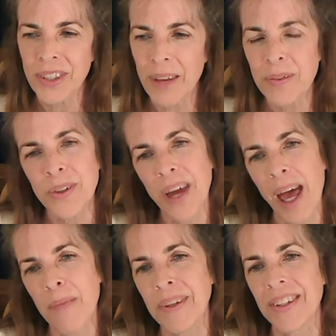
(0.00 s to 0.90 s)
And I'm so
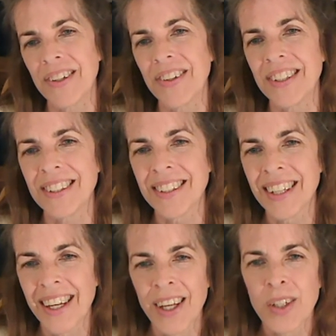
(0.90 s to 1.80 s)
happy there are these
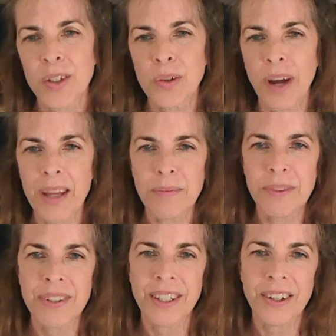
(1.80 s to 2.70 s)

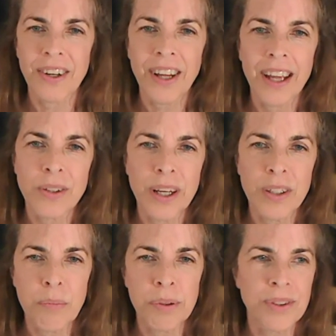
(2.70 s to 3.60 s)
tribes there
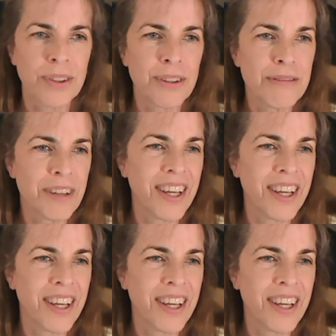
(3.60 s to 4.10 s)
trying to preserve